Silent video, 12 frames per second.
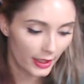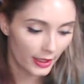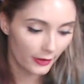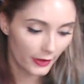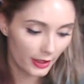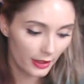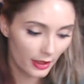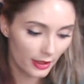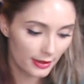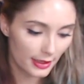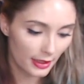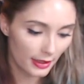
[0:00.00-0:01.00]
If he had
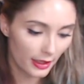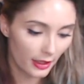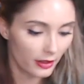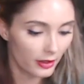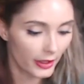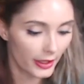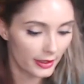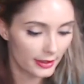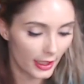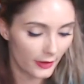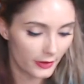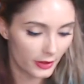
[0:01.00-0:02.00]
not sent the other clans
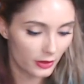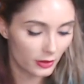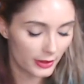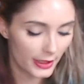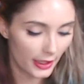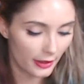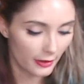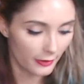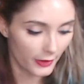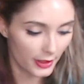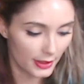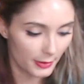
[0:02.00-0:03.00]
after Gul'dan in the
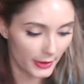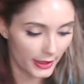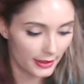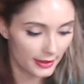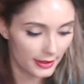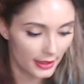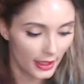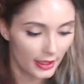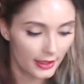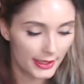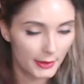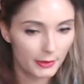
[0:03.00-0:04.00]
first place,
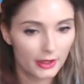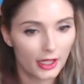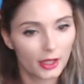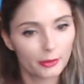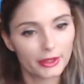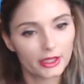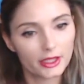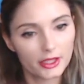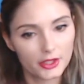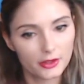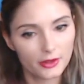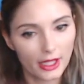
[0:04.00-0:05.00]
this would not be an
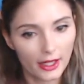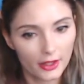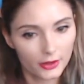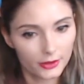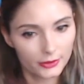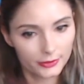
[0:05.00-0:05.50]
issue now.